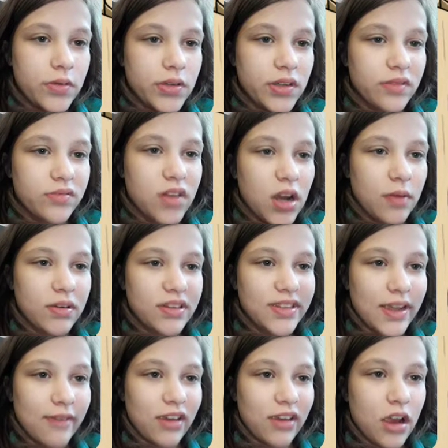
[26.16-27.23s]
Took some time
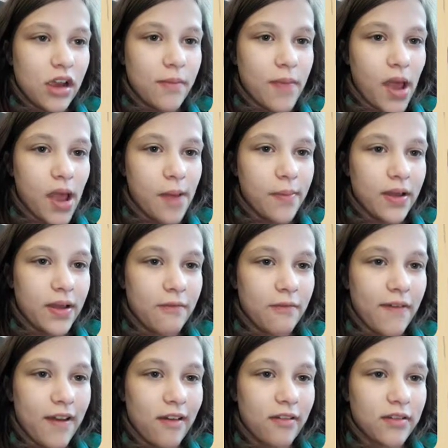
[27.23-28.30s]
examining our map and
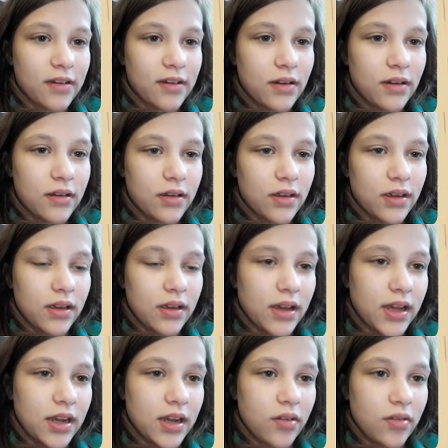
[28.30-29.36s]
found it
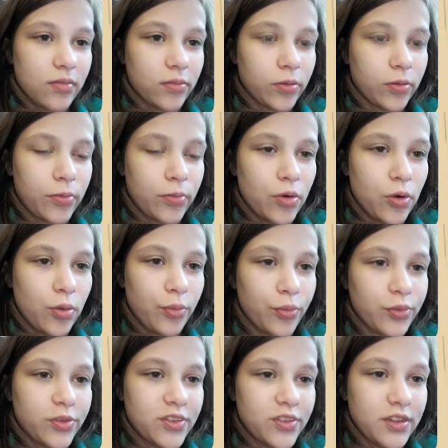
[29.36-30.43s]
had
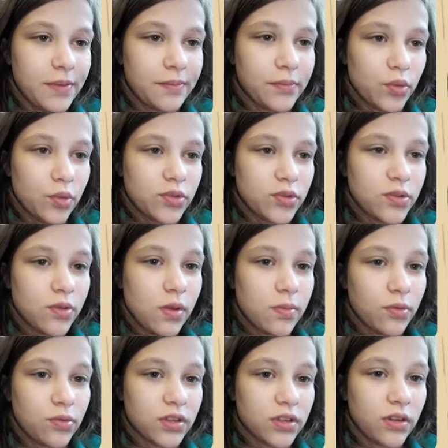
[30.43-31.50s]
abnormal symbols
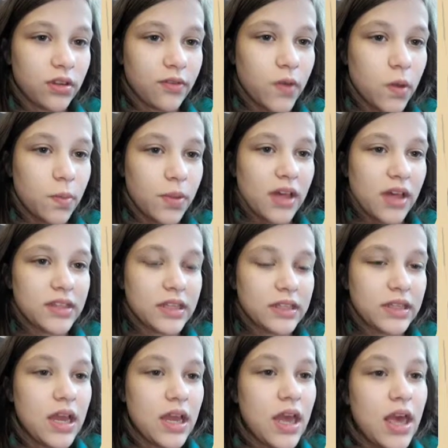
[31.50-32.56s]
scribbled in a few places.
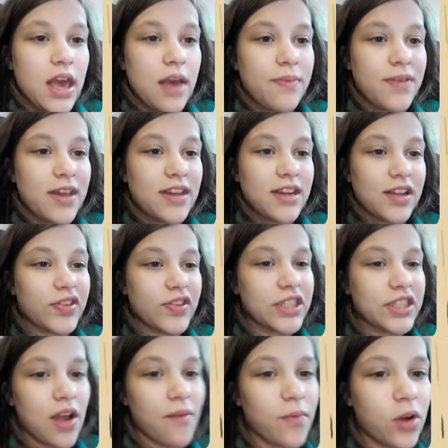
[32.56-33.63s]
It appeared as if
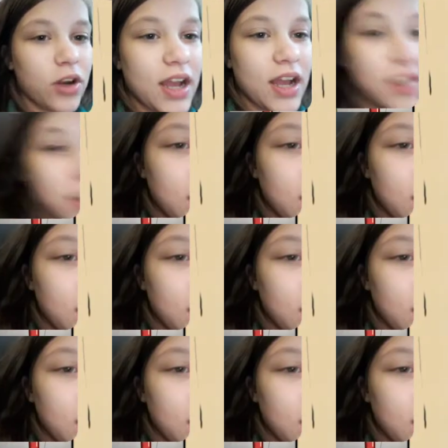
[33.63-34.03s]
someone had